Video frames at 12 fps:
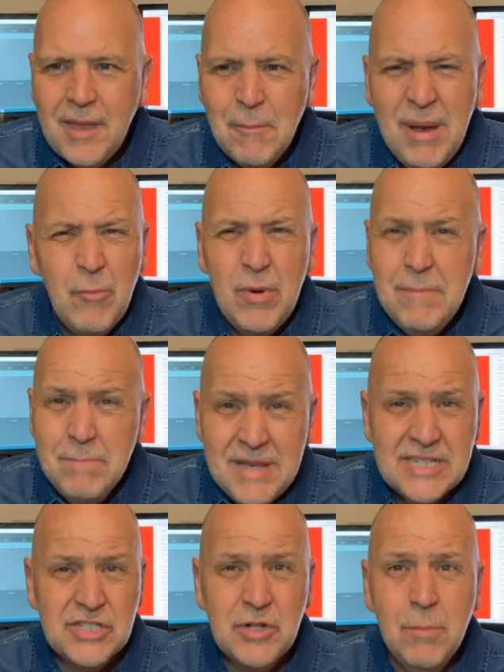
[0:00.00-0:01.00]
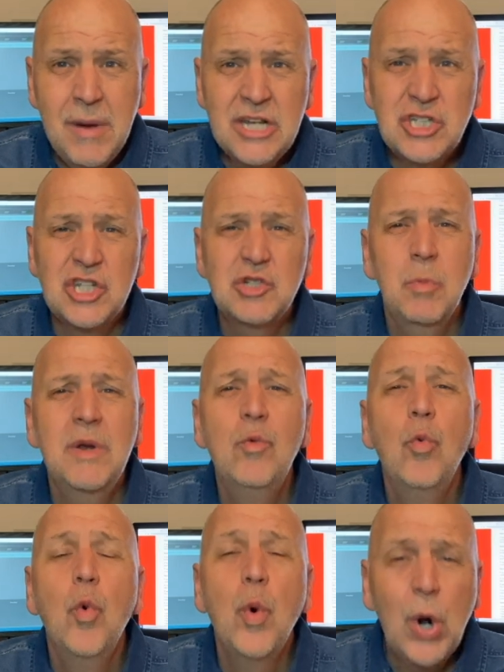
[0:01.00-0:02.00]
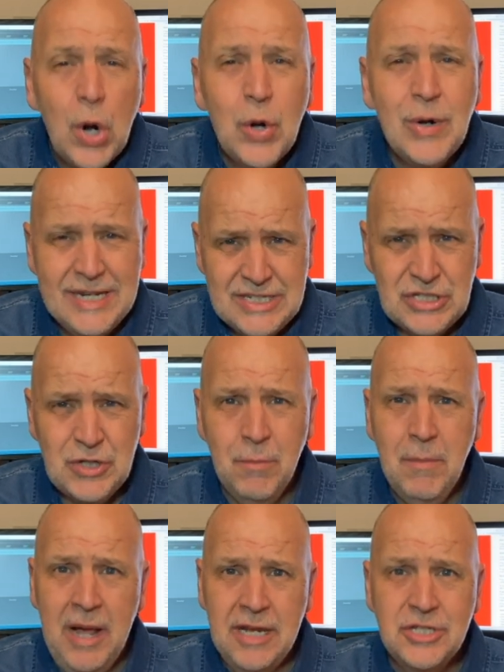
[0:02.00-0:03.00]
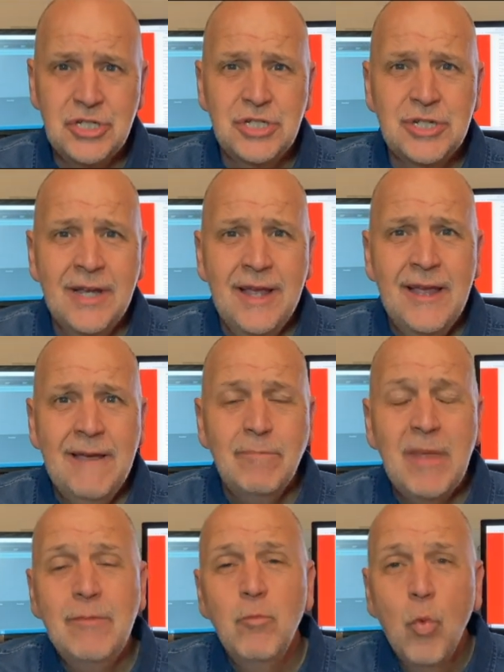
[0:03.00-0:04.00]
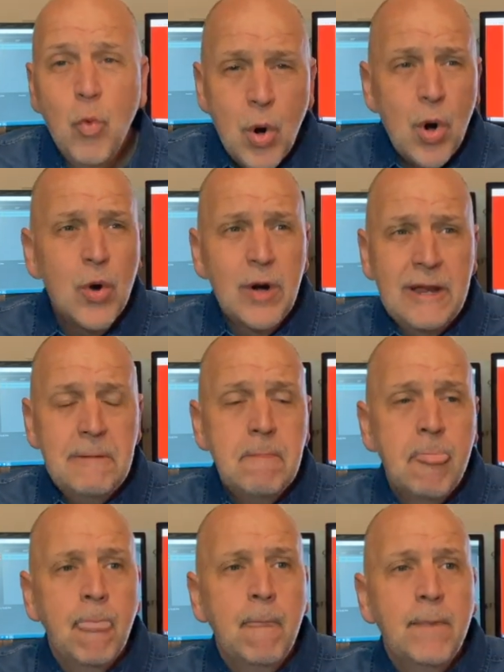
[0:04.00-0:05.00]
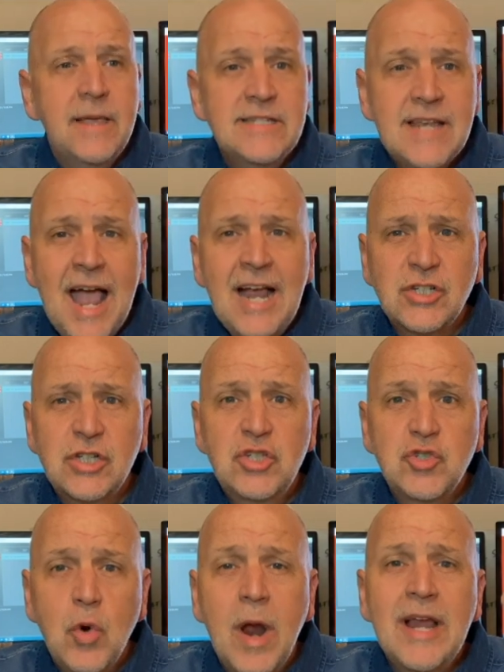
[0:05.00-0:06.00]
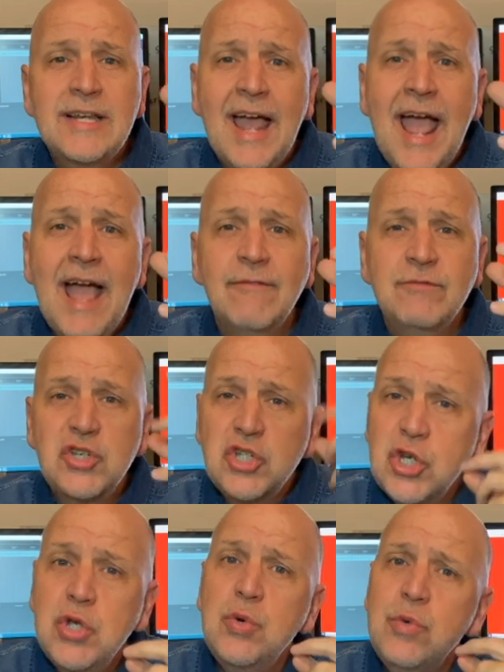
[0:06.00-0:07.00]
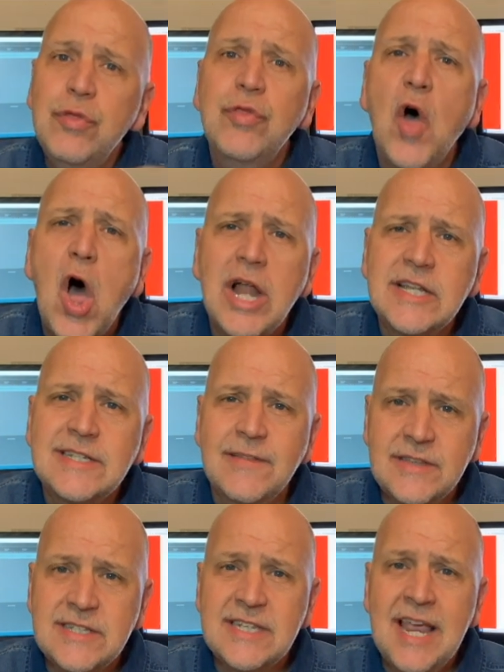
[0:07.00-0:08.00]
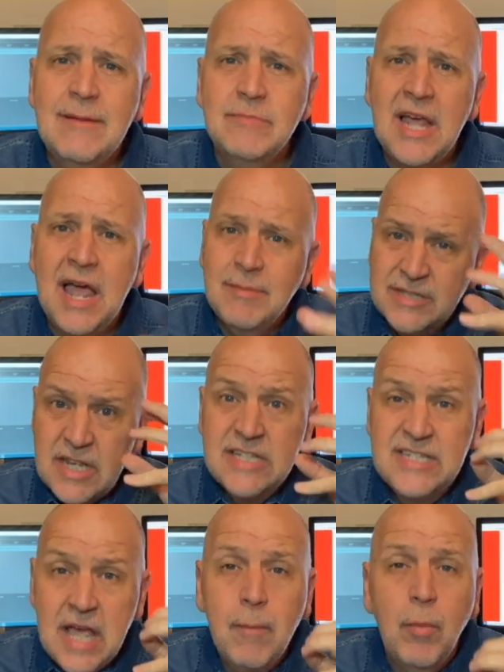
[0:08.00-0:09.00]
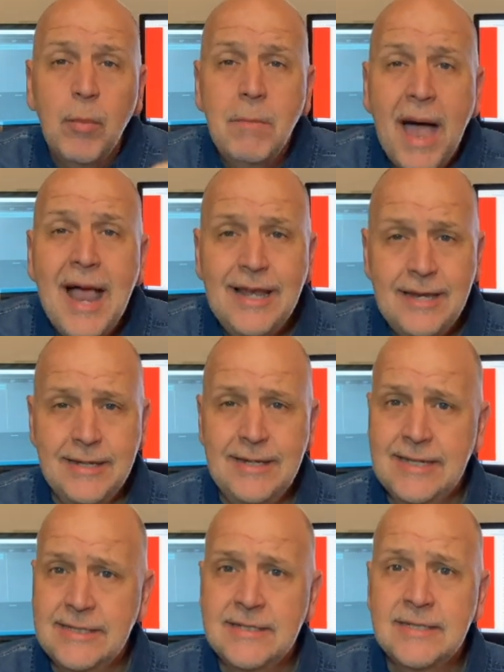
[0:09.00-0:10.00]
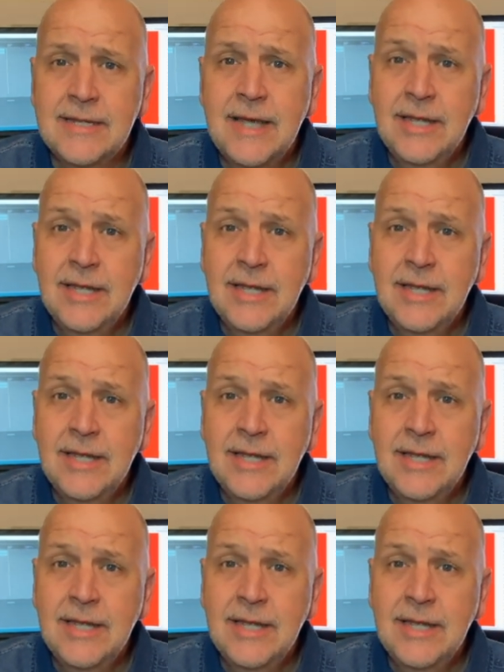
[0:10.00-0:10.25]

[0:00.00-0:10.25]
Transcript: man, we miss so much because we worry so much. And worry is actually trying to have 2 thoughts at the same time. It's a double-mindedness.